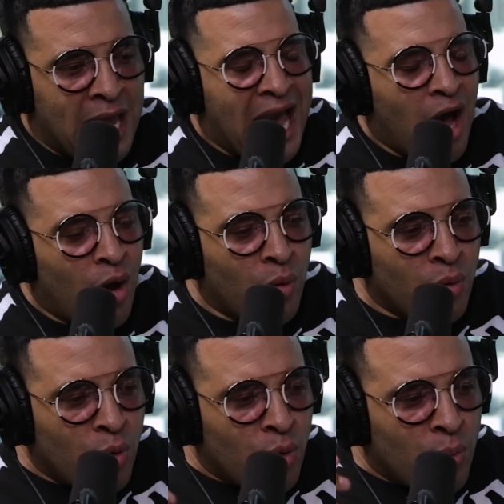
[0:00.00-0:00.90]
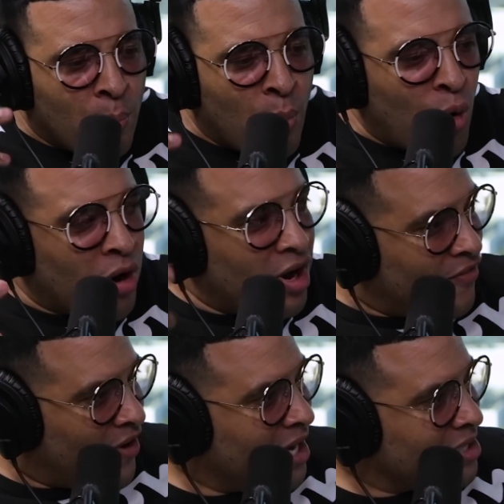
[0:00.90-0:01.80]
how more
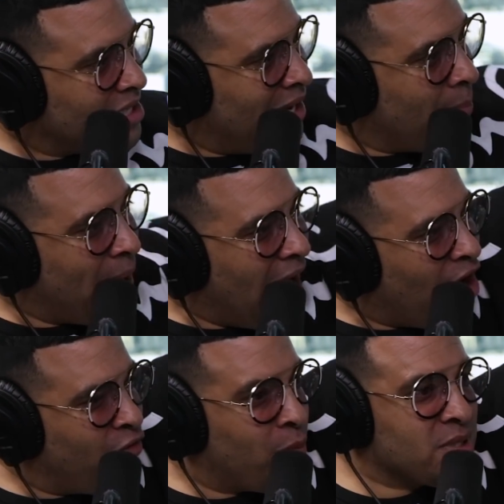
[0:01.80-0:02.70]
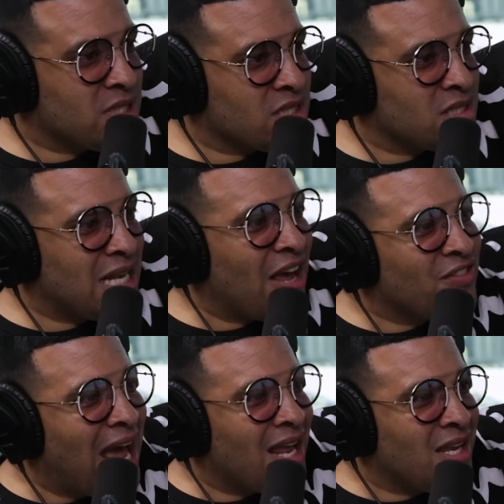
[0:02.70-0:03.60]
of us in powerful positions have
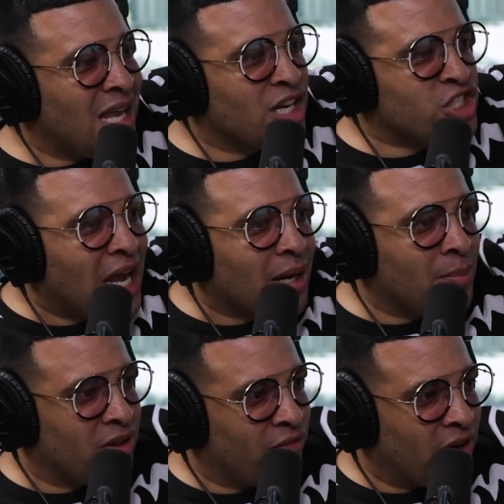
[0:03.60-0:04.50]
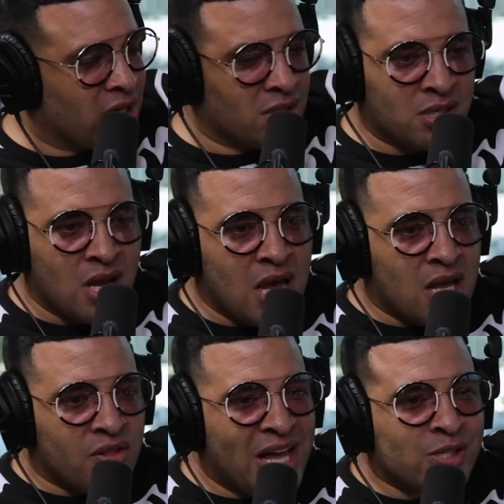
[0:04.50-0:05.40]
not yet checked motherfuckers.
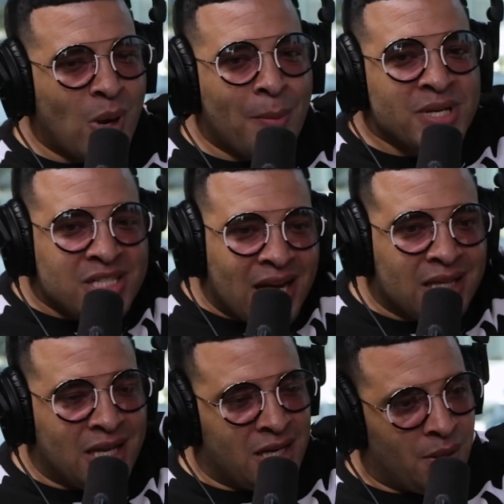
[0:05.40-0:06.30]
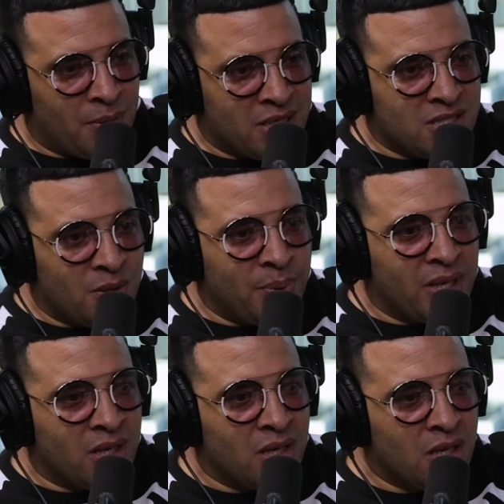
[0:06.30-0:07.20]
Mm. That's why I'm gonna check the
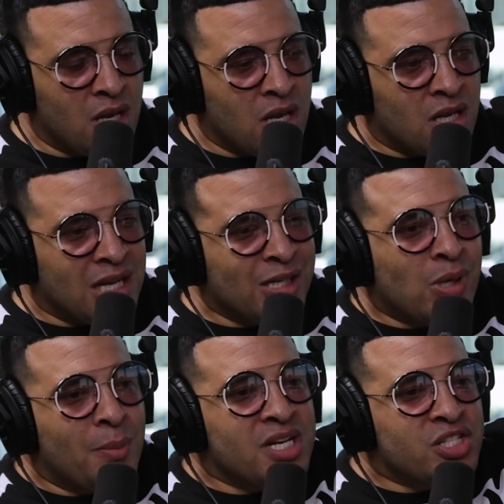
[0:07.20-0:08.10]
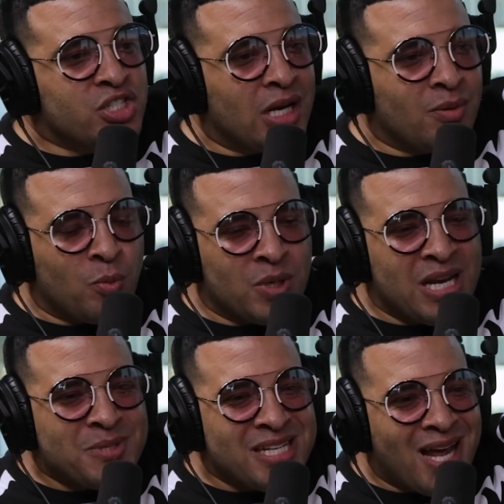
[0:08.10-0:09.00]
NAACP. That's why I'm gonna check. When
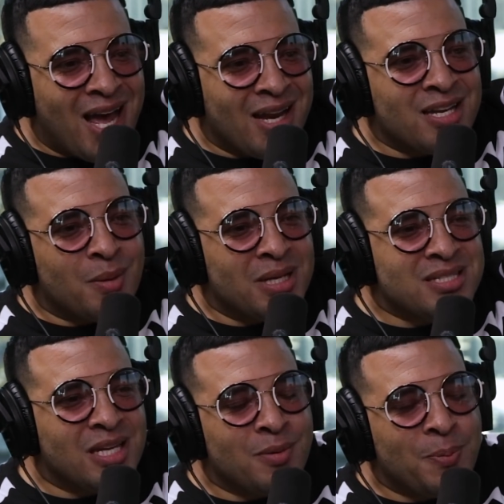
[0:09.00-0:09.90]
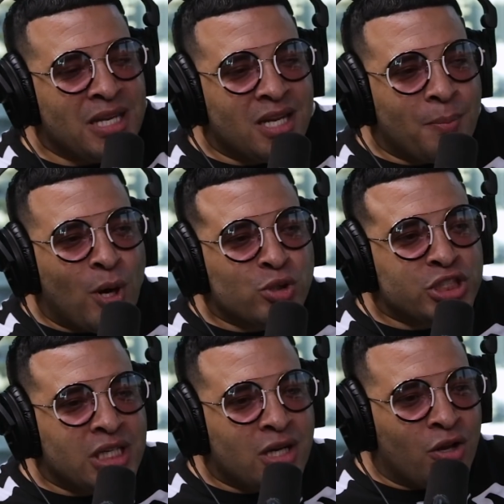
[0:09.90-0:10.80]
Nipsey died, NAACP didn't post
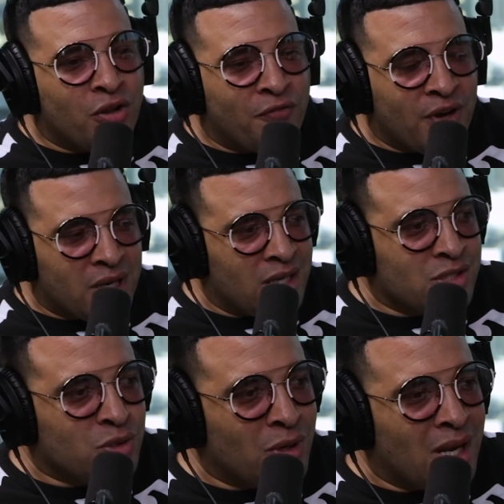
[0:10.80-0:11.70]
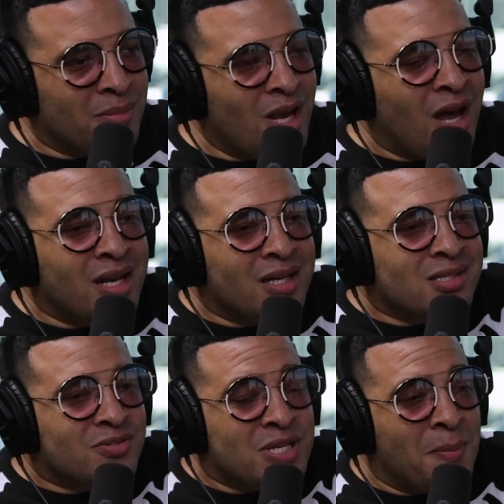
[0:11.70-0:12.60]
shit on their fucking Instagram. Y'all
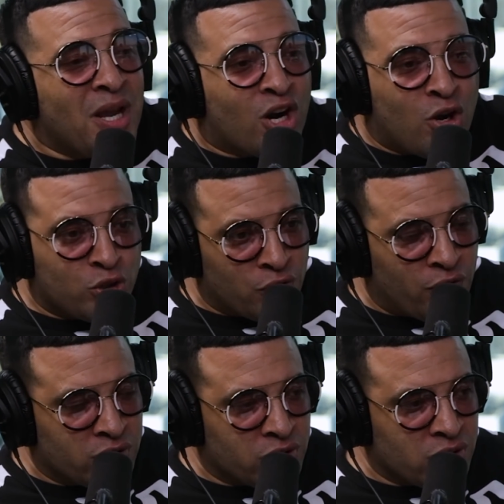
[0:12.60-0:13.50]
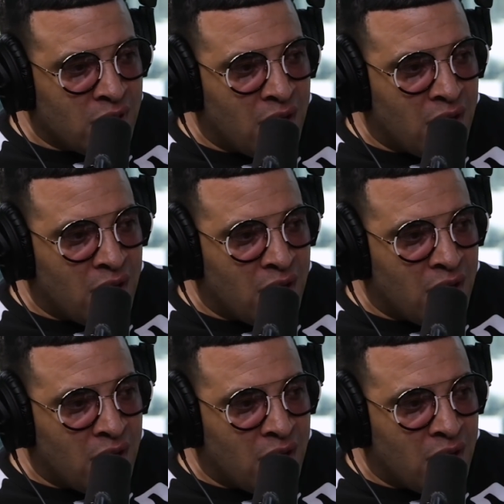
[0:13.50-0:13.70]
niggas, to me, are culture vultures